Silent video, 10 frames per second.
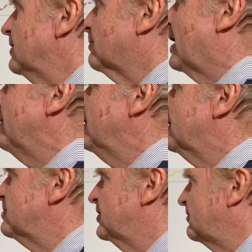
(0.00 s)
deriving
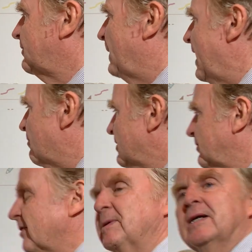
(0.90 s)
their just powers
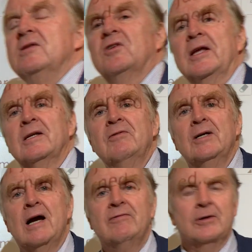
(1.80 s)
from the consent of the
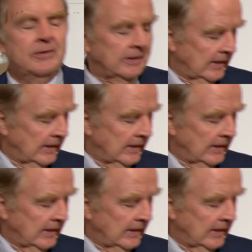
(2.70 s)
governed.